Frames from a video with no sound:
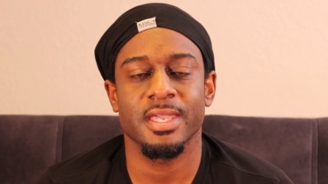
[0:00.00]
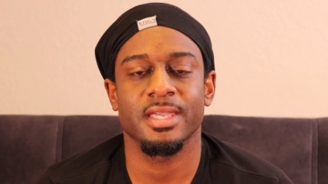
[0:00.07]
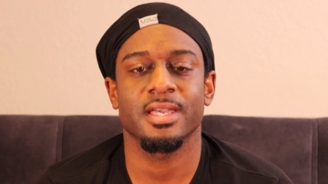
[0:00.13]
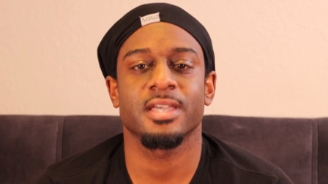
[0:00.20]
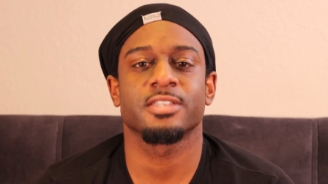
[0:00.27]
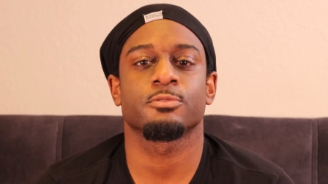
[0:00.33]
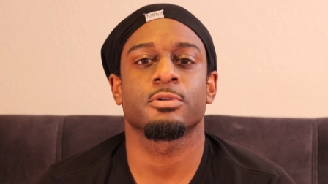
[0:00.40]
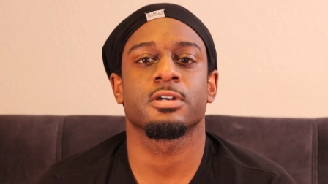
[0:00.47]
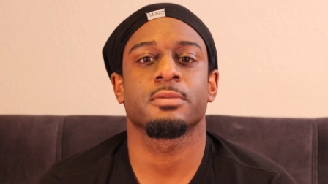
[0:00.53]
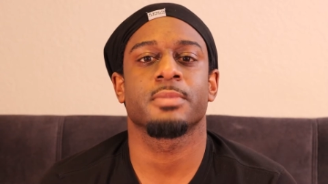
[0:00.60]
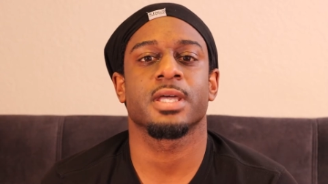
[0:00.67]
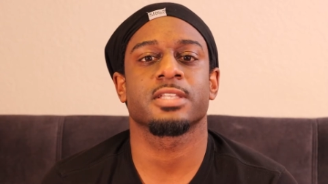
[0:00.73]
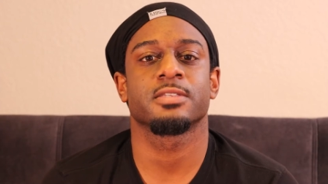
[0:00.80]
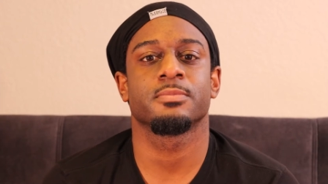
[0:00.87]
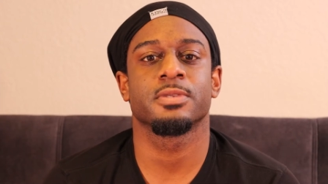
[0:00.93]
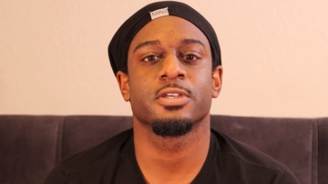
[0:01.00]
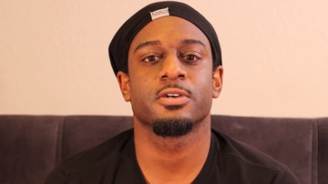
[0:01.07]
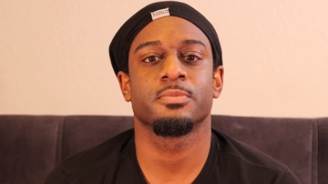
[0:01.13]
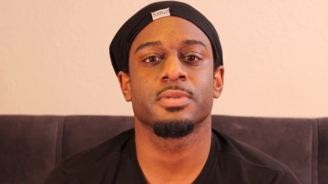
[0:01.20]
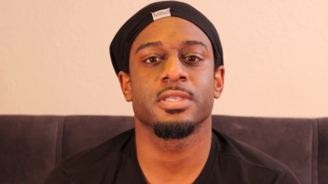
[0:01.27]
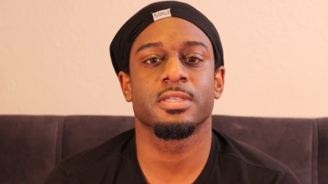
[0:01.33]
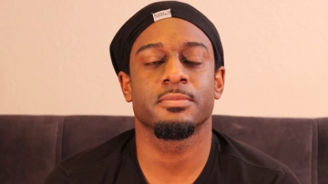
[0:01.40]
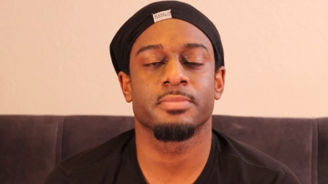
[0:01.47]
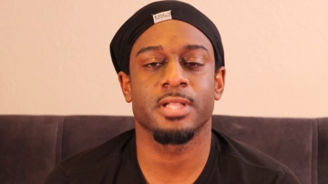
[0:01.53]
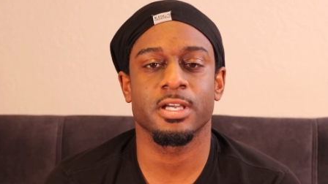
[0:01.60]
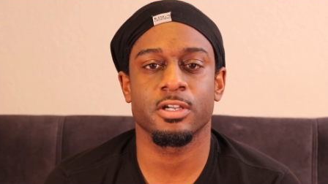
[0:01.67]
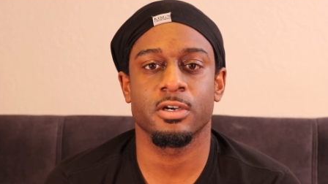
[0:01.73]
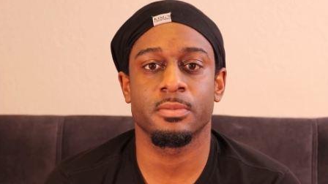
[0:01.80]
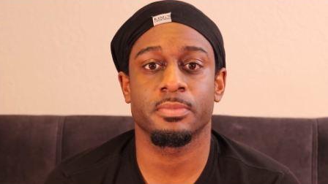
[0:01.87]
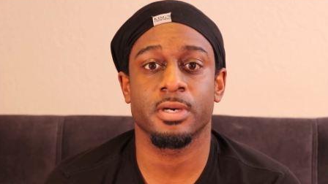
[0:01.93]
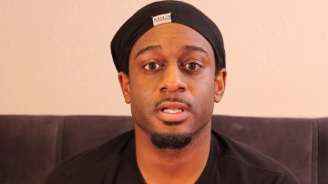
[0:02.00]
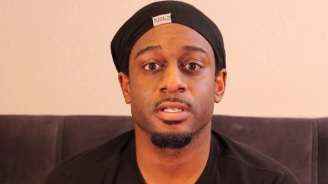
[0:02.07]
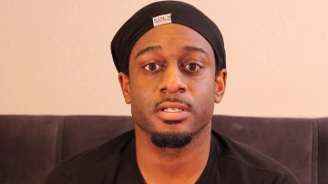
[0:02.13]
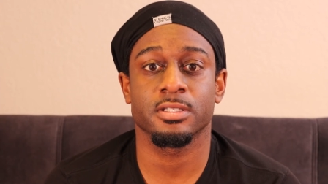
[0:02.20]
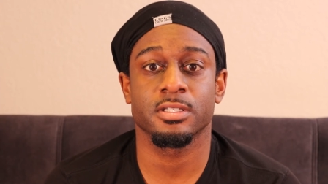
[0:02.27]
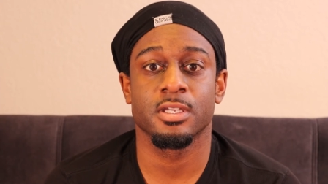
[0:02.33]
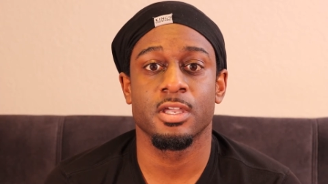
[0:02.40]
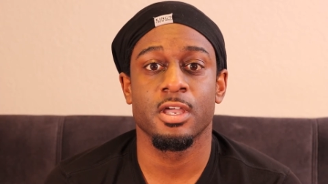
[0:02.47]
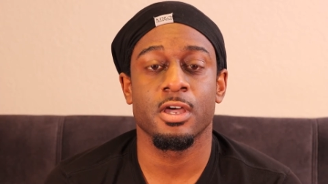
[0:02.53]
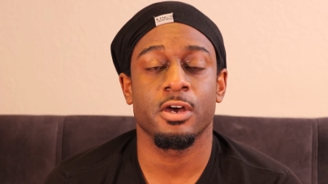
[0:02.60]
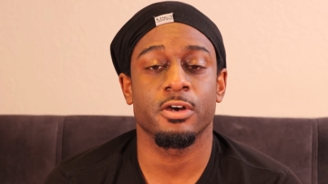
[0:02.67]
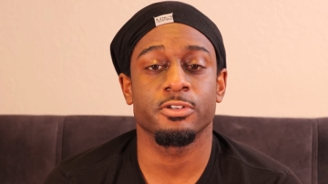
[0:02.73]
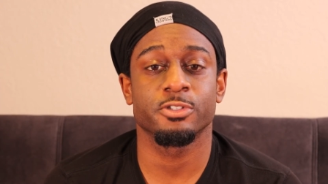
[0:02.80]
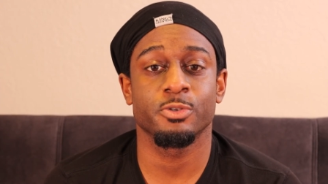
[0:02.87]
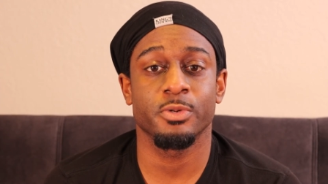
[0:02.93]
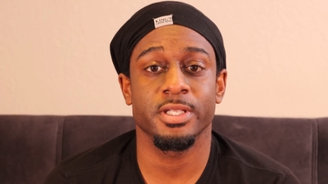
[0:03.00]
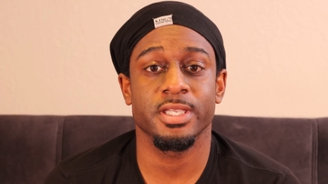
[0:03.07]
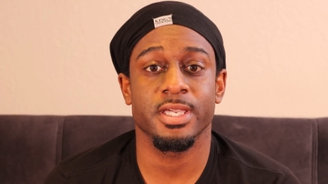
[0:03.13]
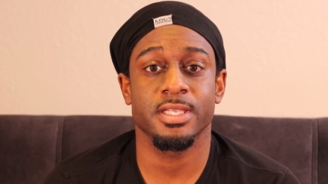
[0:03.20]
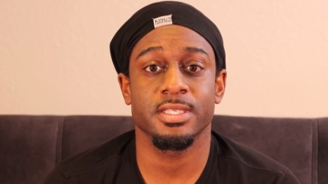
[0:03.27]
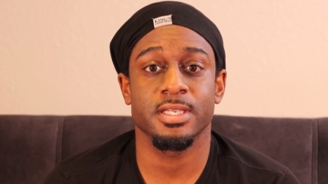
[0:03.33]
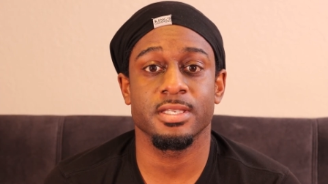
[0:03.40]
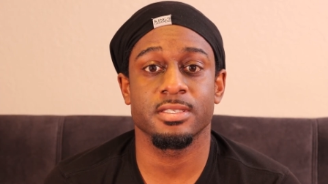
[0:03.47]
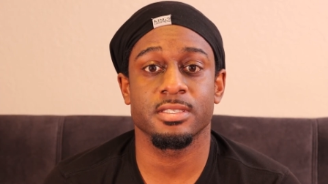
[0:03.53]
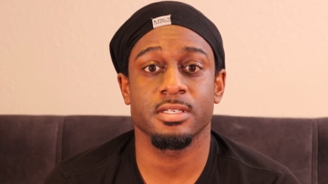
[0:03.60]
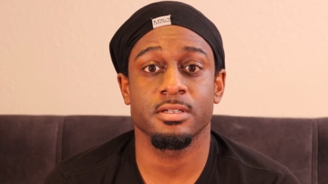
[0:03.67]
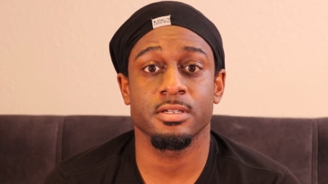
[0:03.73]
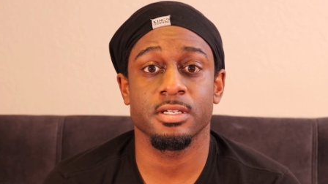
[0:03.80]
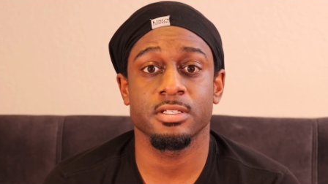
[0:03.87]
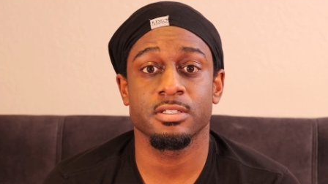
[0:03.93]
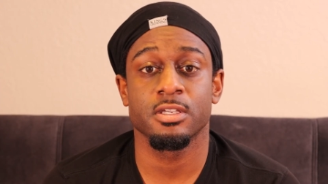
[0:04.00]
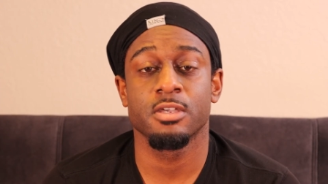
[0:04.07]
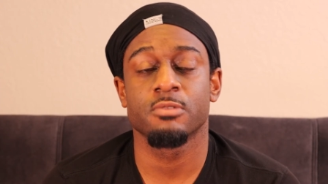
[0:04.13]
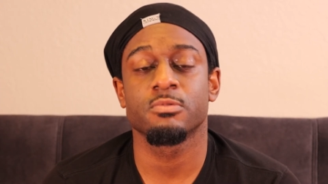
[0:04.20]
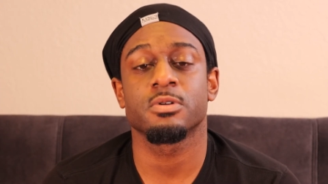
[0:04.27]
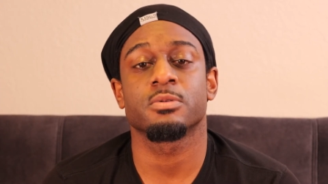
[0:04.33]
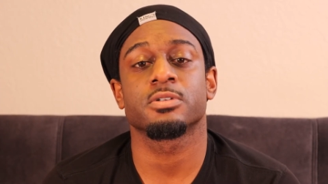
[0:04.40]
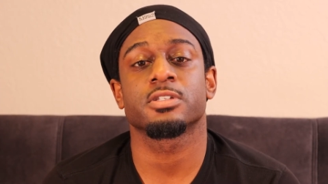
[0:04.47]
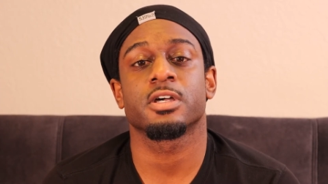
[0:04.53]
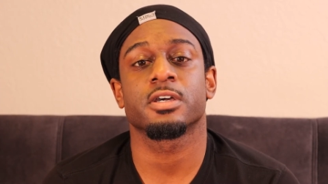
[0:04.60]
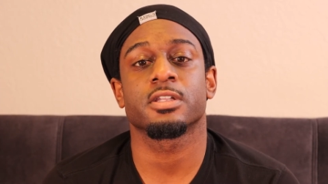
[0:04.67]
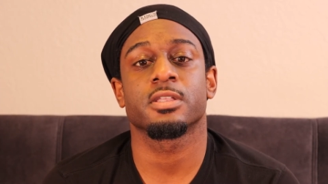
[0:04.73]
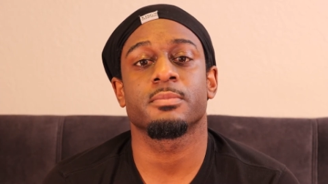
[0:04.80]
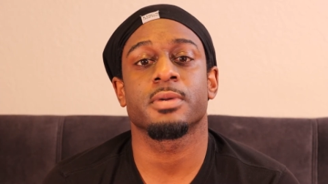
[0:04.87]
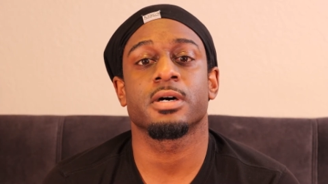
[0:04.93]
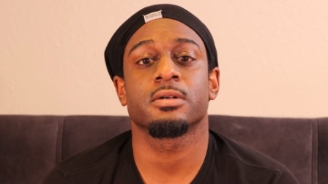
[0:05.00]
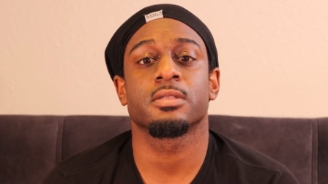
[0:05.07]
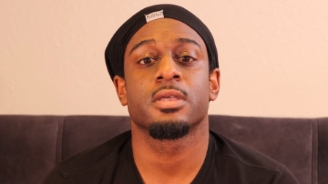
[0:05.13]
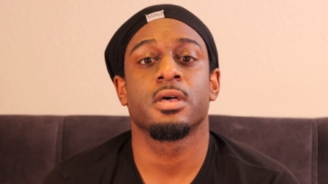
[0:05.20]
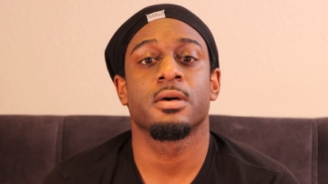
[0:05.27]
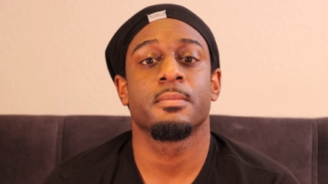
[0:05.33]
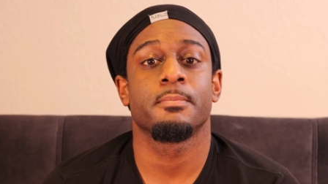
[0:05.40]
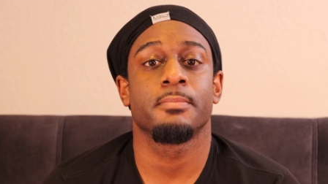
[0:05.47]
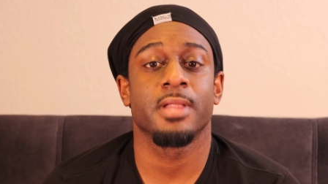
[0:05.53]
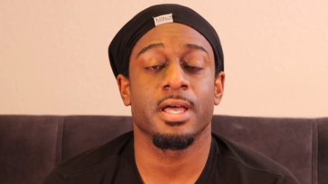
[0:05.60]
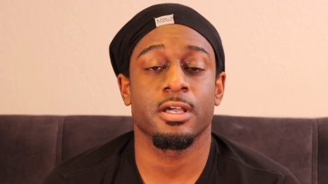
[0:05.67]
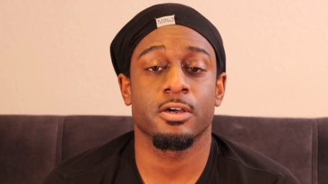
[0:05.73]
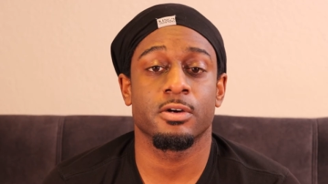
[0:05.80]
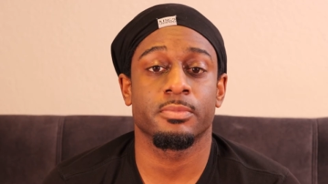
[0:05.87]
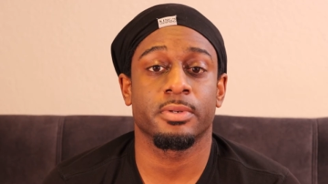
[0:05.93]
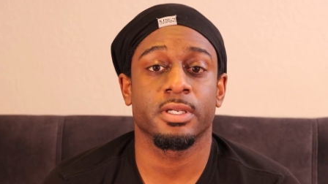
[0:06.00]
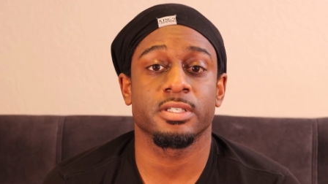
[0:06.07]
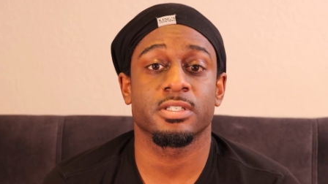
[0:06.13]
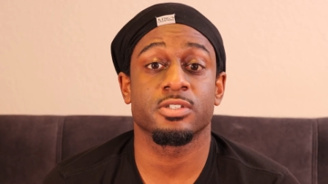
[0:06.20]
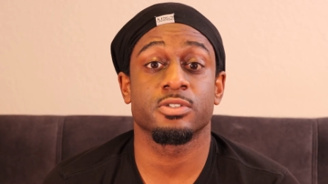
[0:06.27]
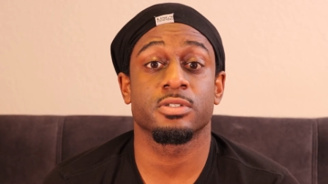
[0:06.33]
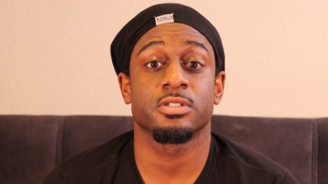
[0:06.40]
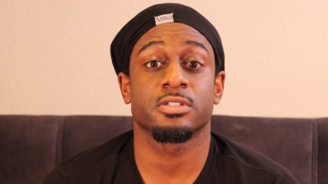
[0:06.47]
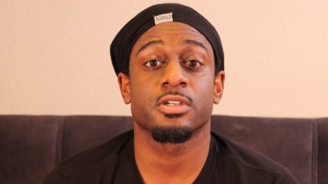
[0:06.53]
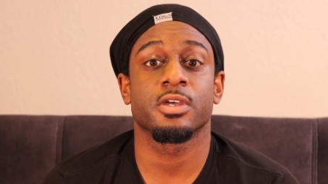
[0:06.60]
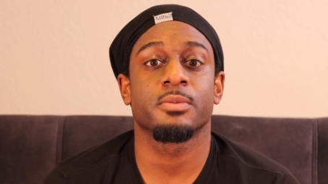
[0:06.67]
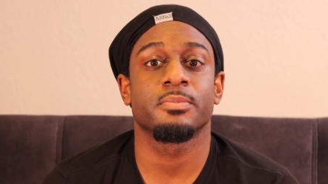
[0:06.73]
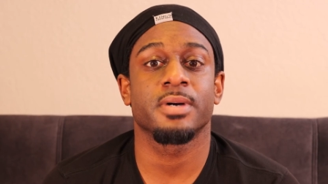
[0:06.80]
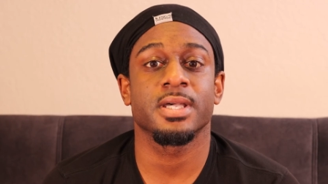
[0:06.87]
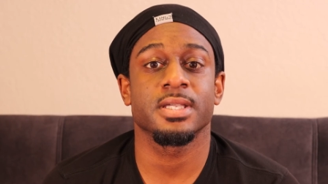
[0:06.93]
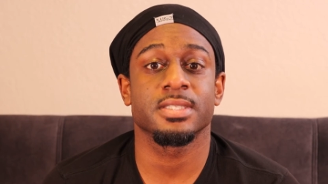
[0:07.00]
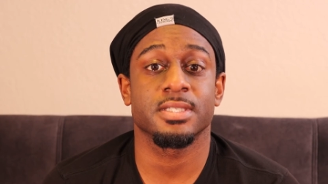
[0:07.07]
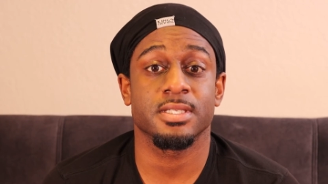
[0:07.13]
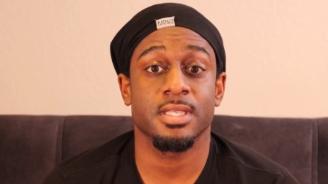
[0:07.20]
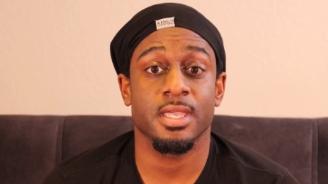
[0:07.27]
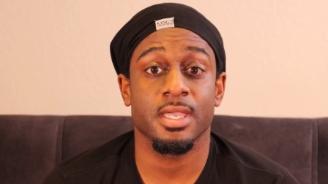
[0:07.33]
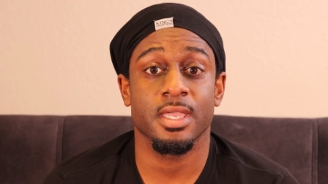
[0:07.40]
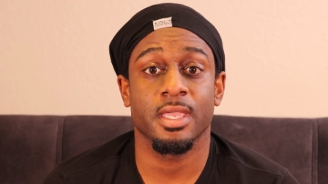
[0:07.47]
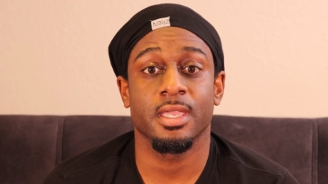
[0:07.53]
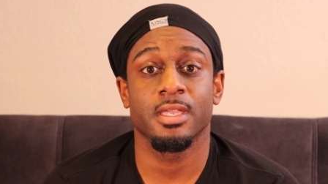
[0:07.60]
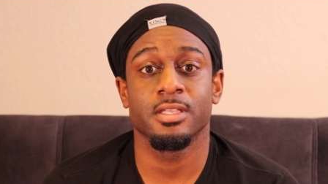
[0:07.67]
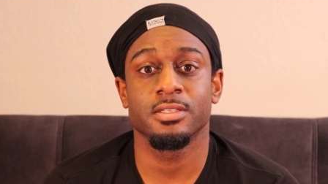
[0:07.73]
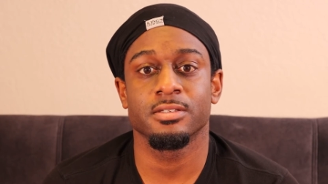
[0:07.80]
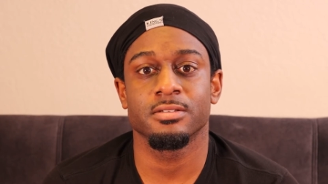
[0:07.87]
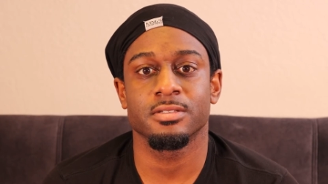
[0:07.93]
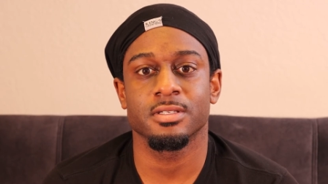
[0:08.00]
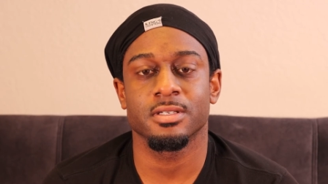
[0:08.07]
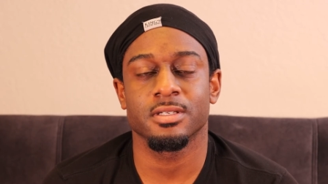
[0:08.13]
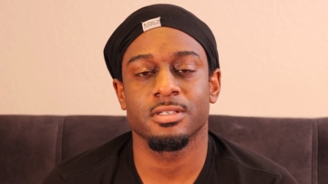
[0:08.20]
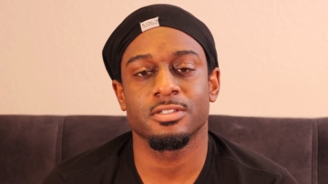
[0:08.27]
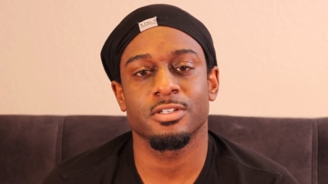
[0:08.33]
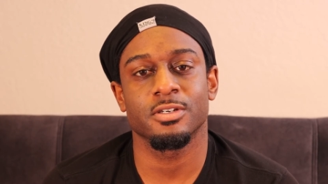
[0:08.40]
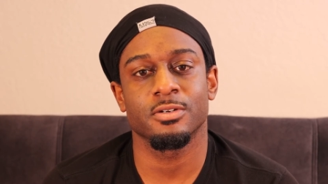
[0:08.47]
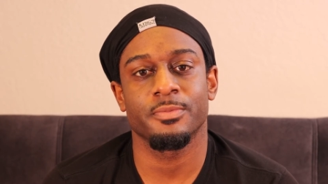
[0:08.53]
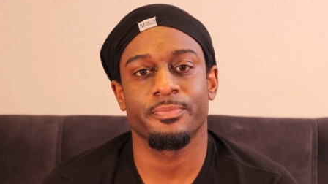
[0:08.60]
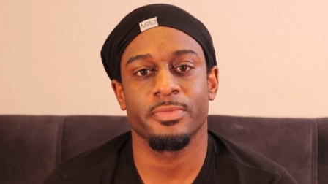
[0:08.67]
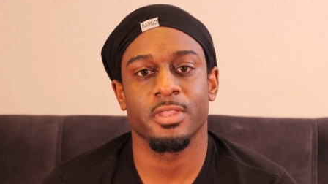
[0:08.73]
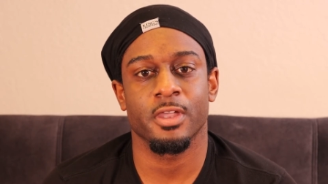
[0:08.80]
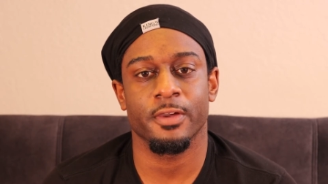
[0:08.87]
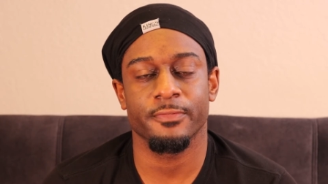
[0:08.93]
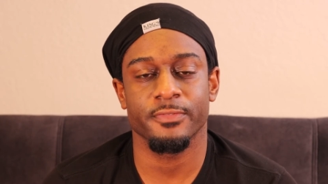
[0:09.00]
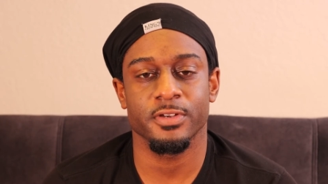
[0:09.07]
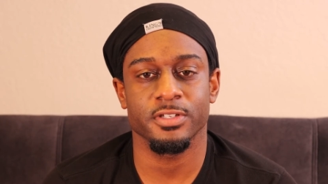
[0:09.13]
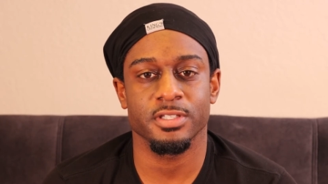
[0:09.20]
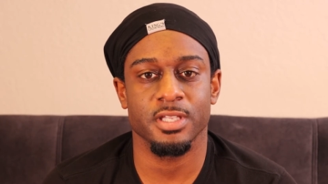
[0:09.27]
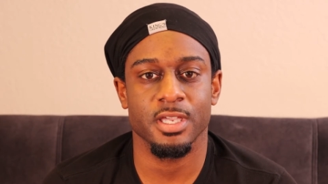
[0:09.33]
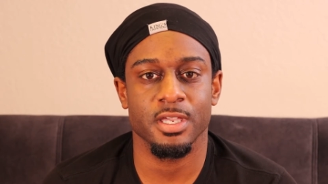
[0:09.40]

Hey guys, welcome back to BOP Black Owned Products, our 28 day series where we're talking about black on products that you can start buying today and using. So, our first